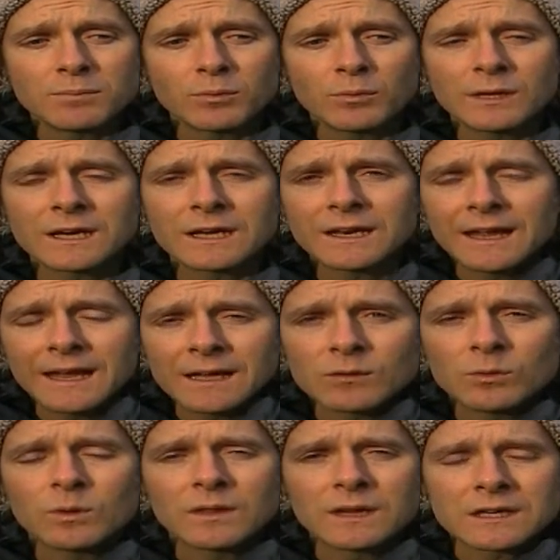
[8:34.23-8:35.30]
we connect
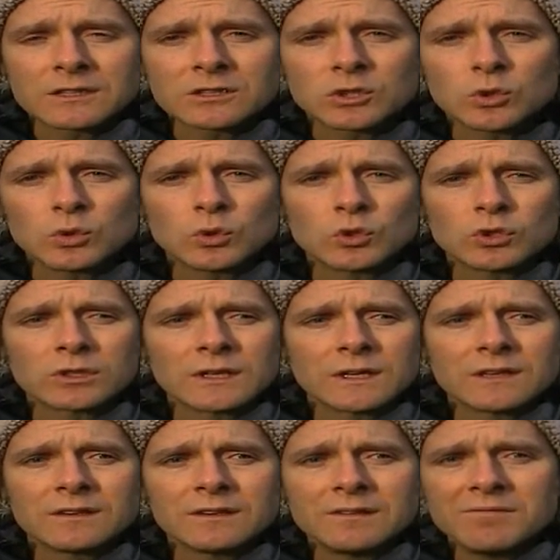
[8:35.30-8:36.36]
with that source, that
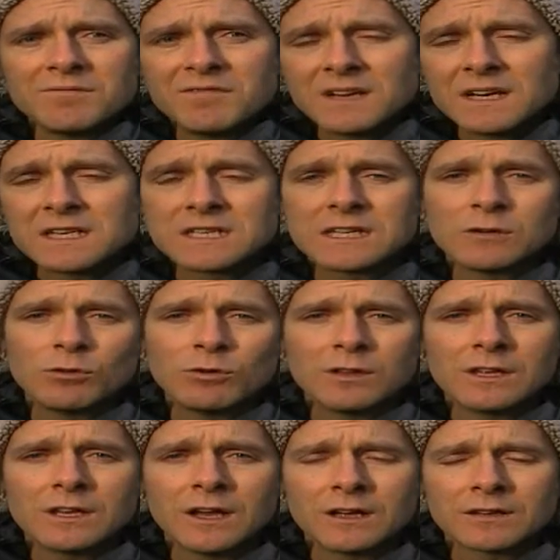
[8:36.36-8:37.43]
divinity
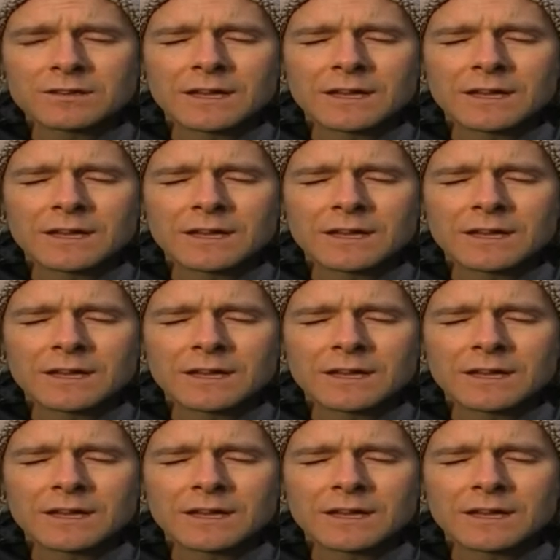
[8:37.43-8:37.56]
within us,